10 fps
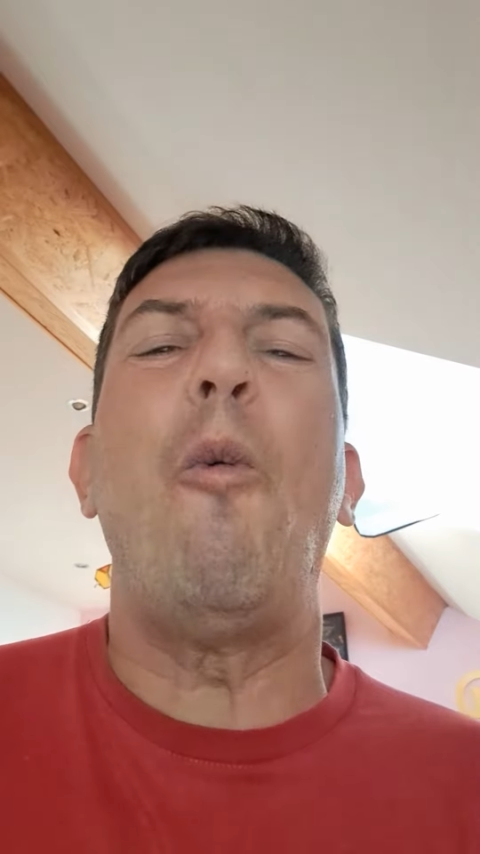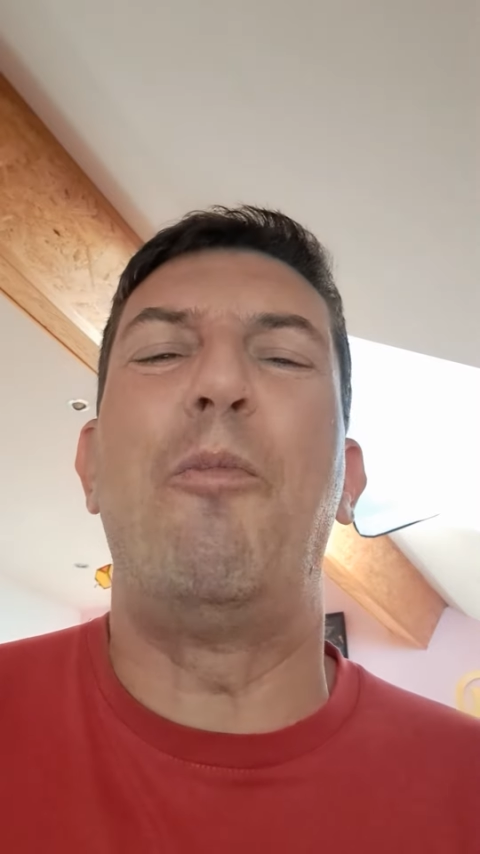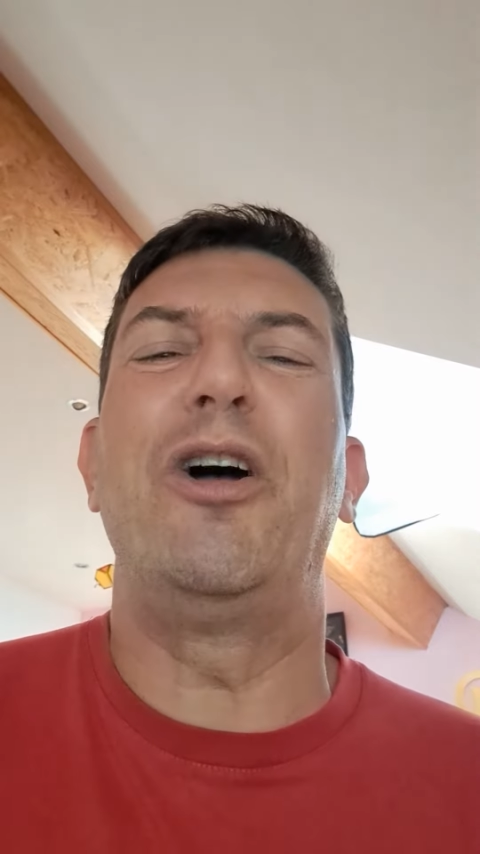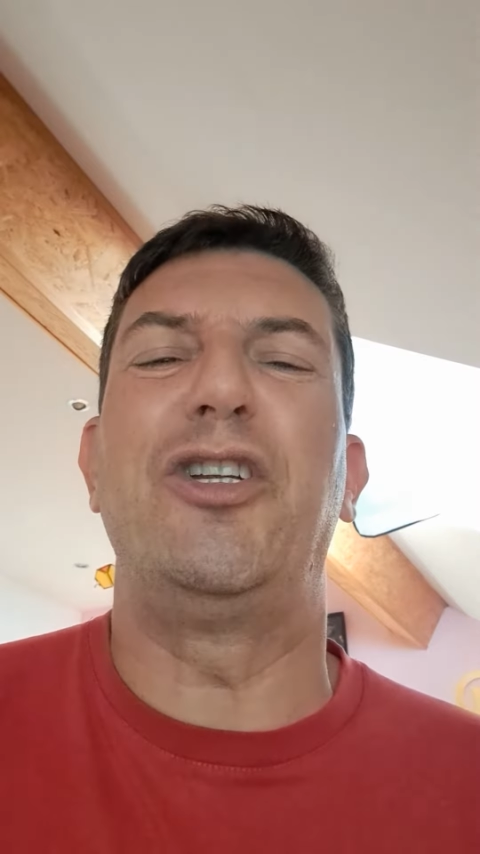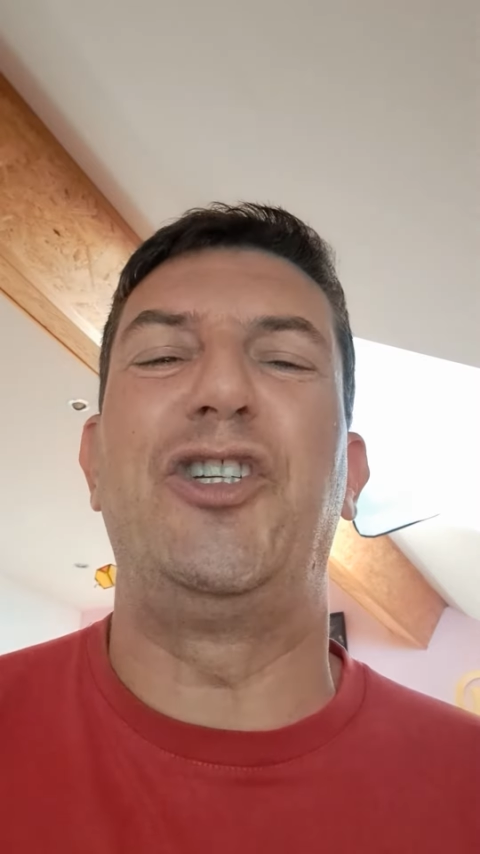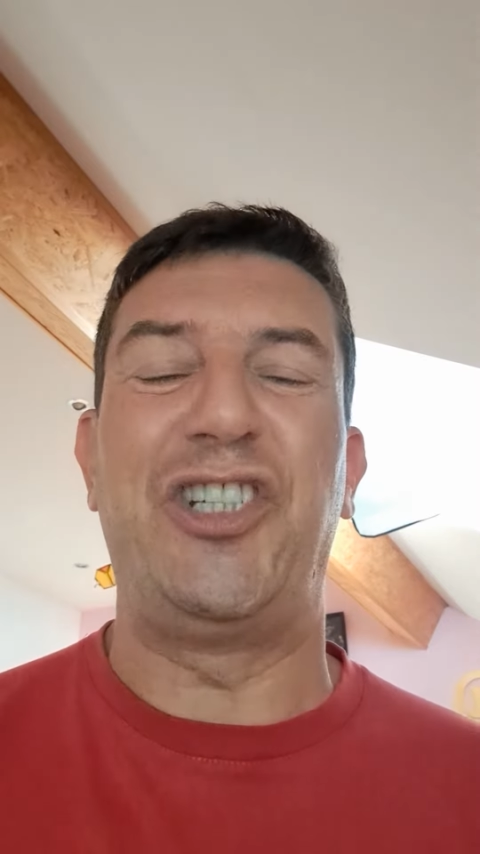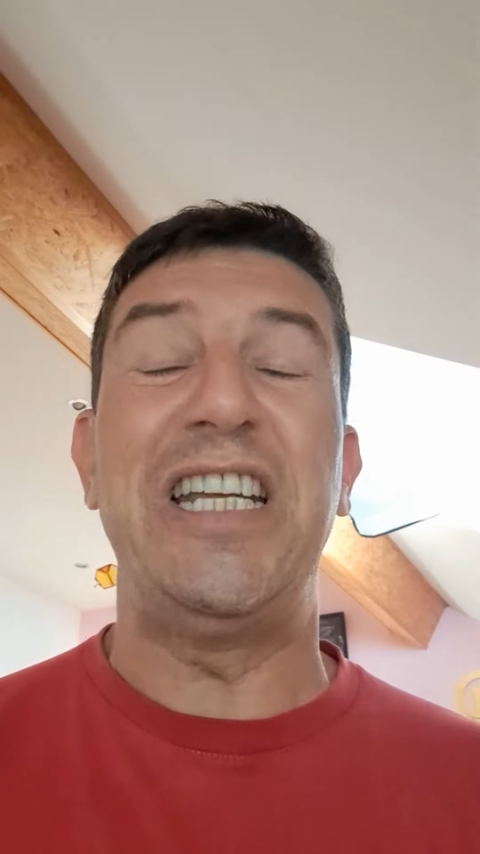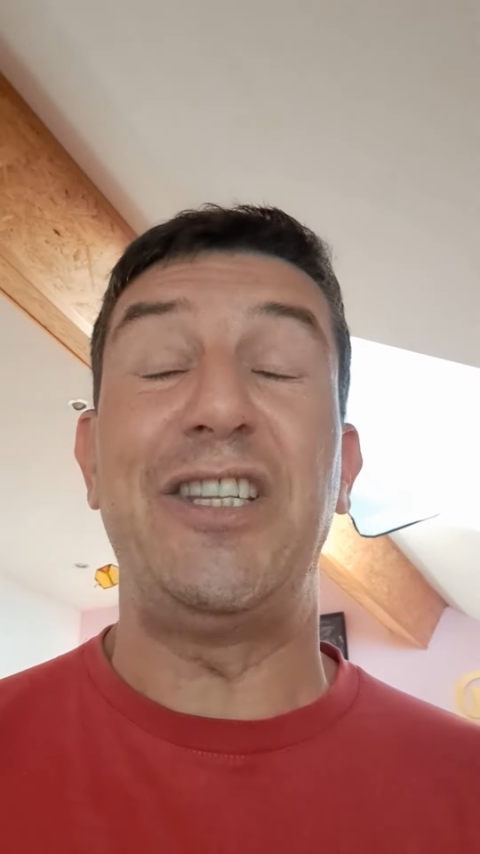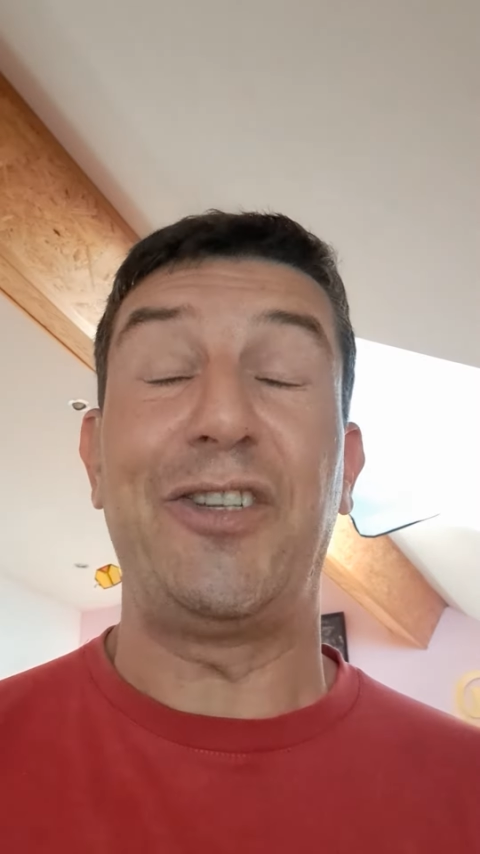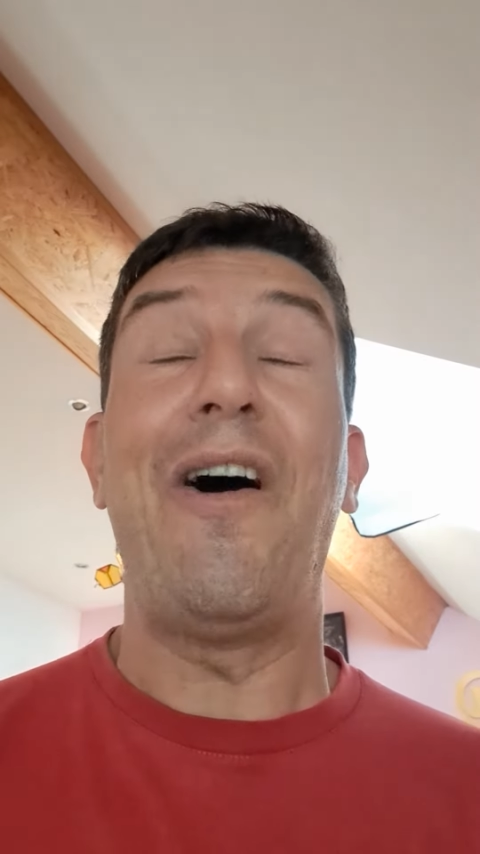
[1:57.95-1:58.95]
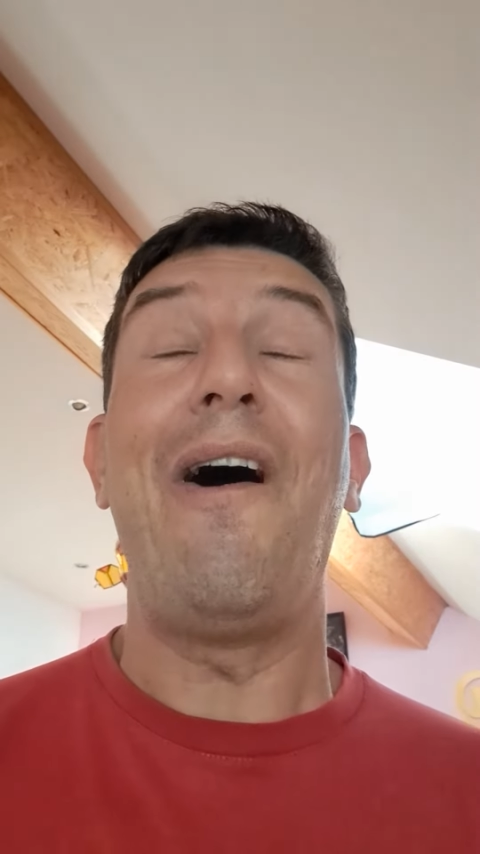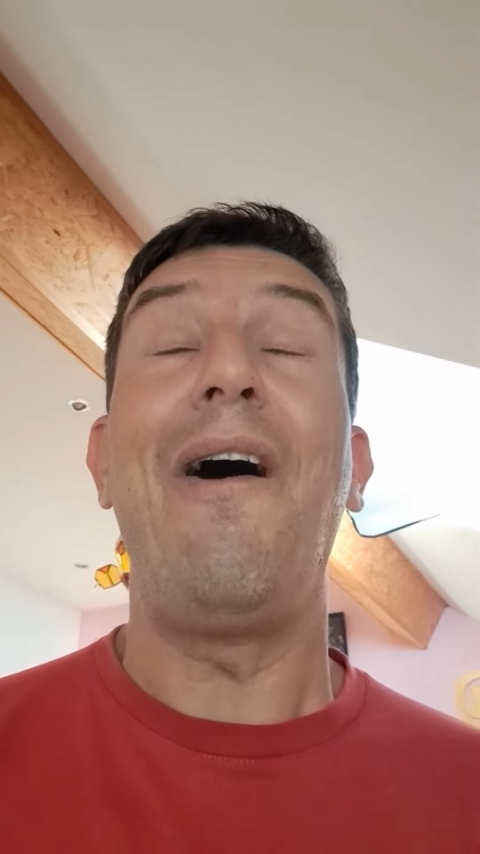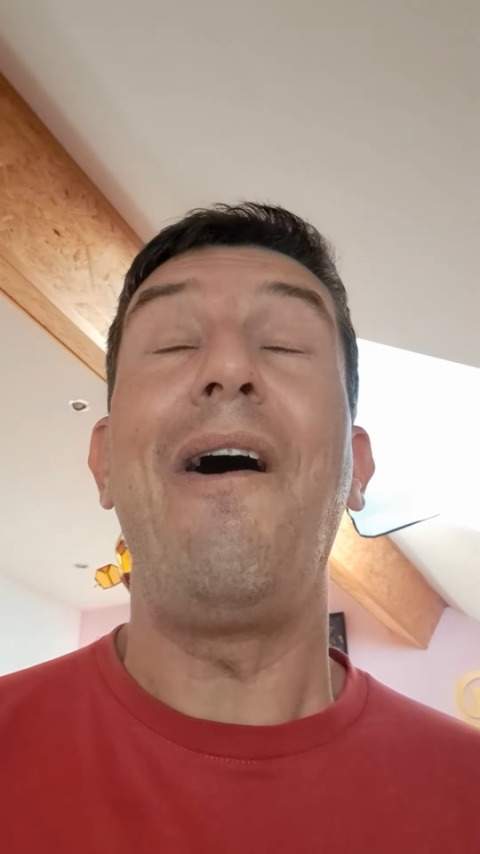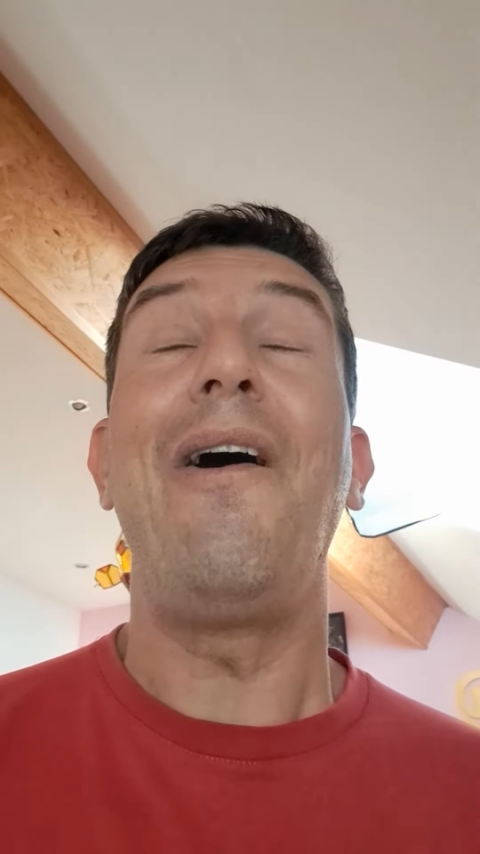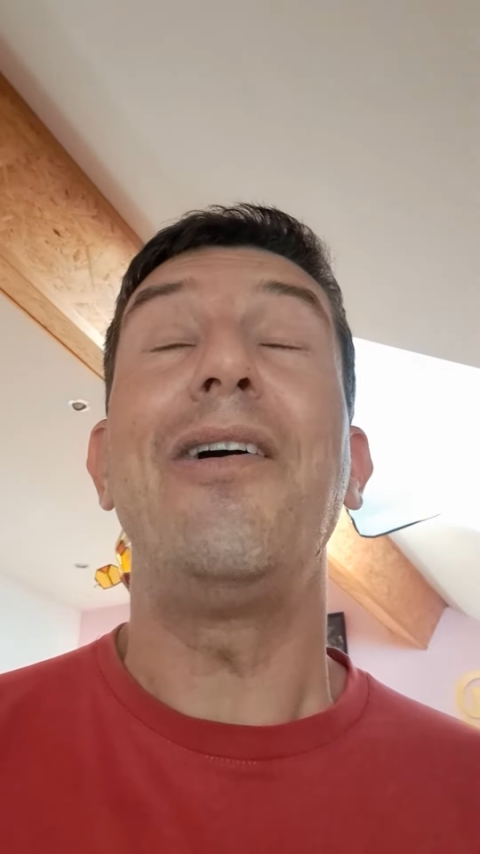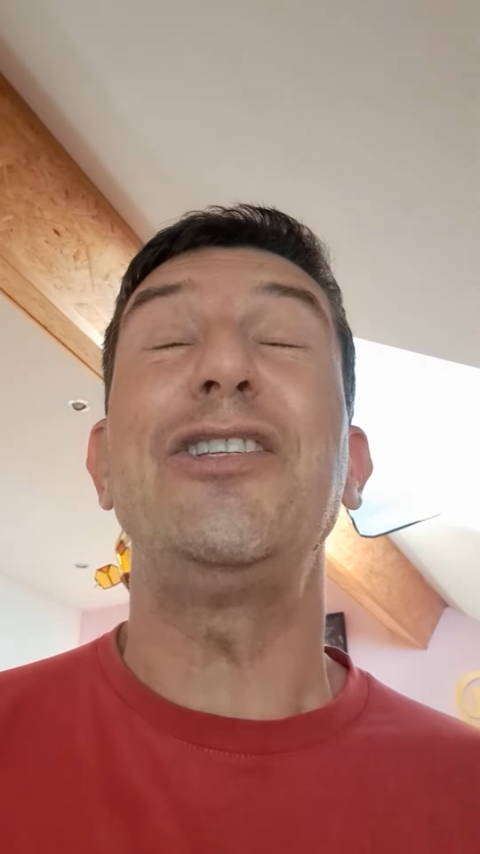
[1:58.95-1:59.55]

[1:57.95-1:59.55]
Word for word: but Jesus